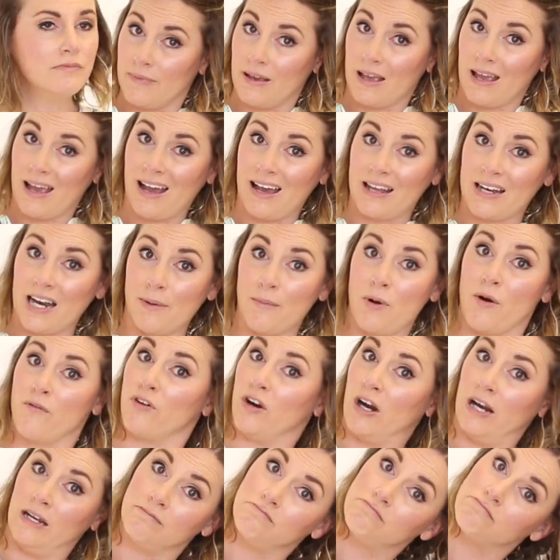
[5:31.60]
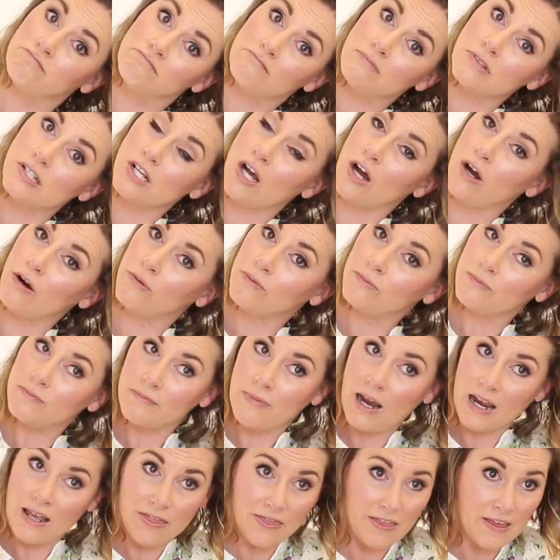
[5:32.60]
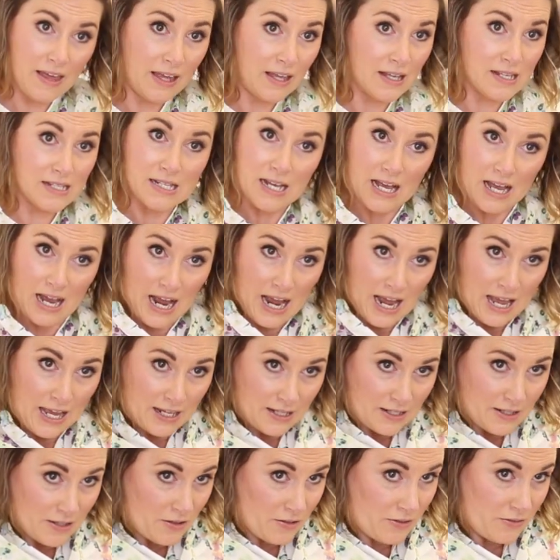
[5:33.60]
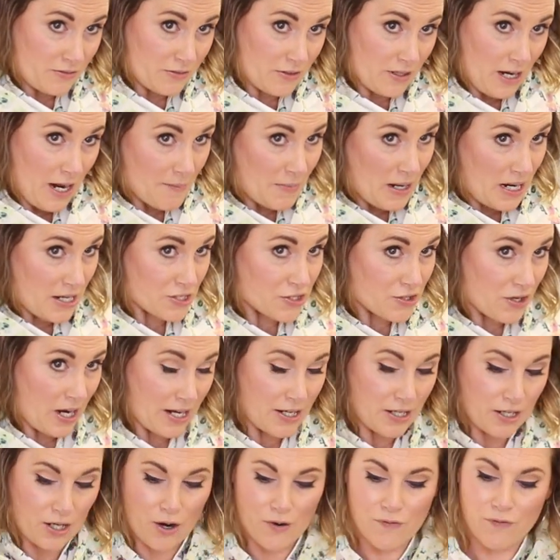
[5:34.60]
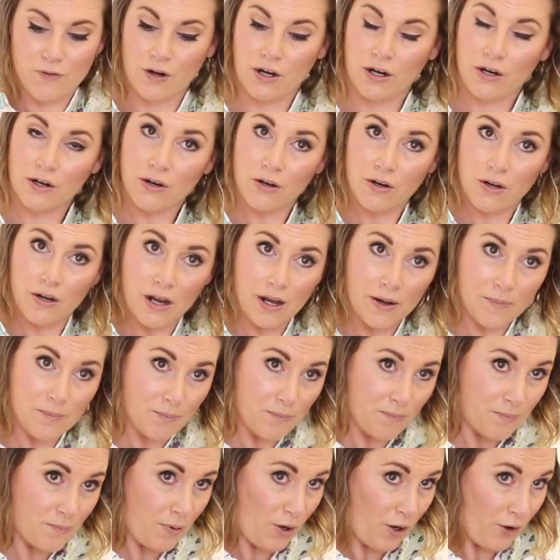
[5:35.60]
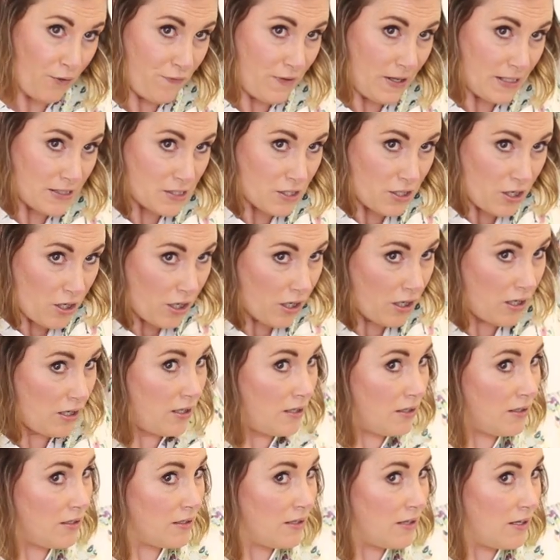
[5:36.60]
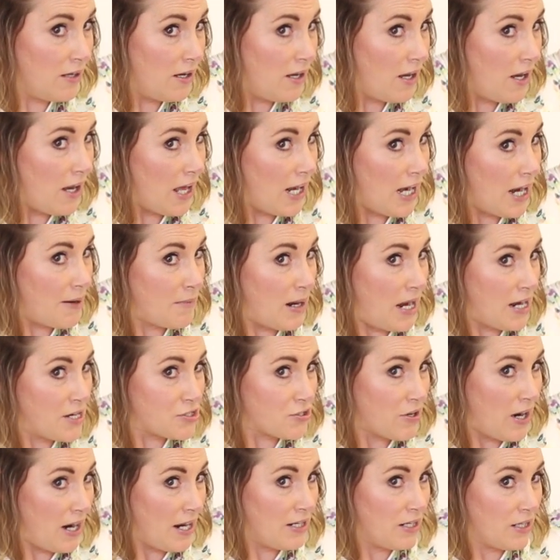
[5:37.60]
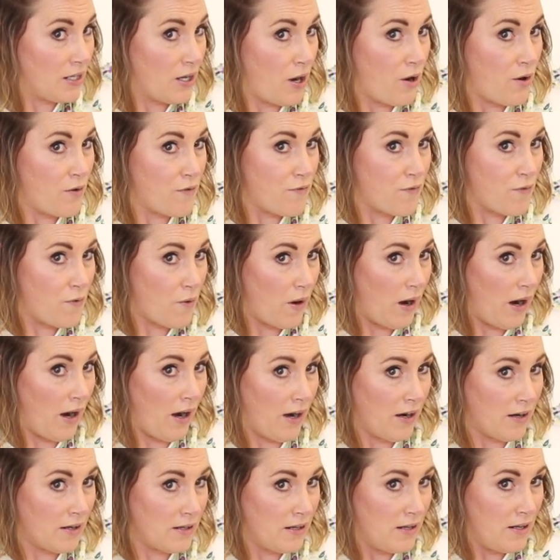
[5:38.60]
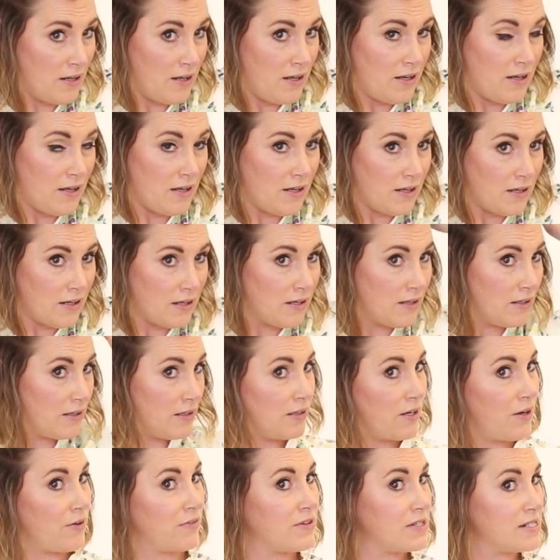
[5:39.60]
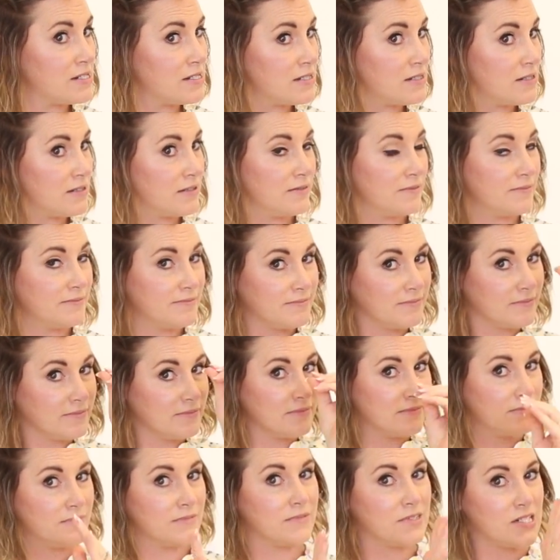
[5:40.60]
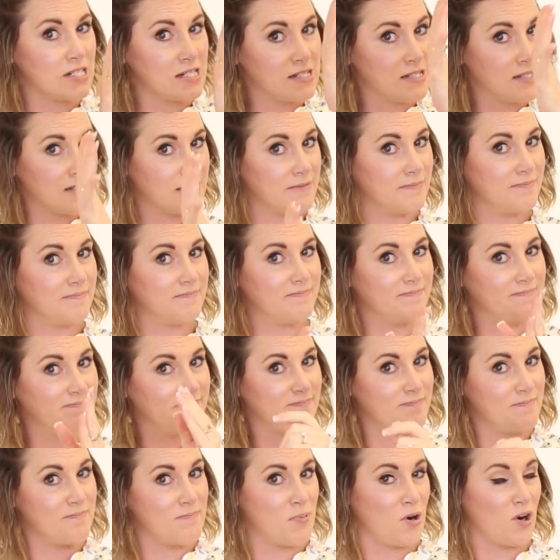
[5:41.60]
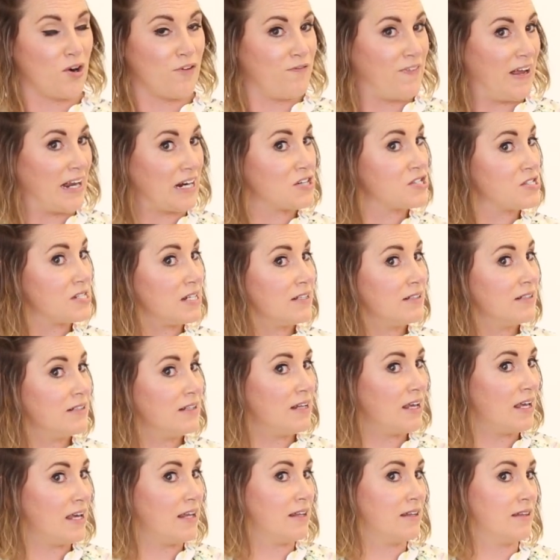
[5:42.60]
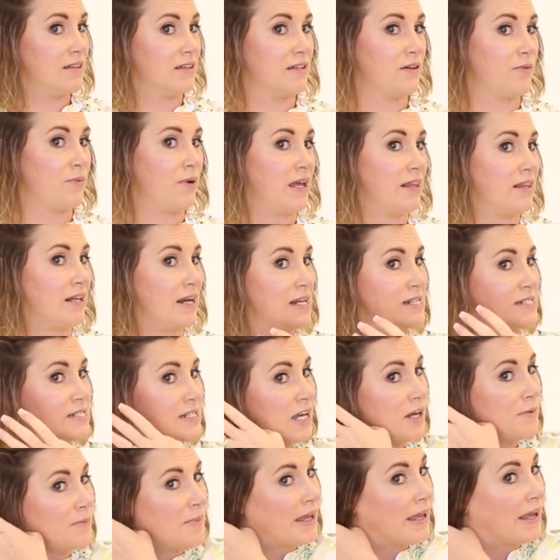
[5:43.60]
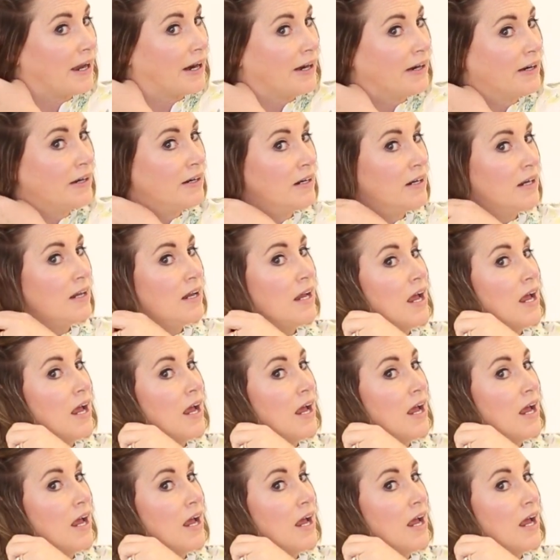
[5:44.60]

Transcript: and I'm over it. So my thing is that I'm not trying to go for a perfect curl, and I'm not trying to go for, you know, this just perfection in the way that I style my hair.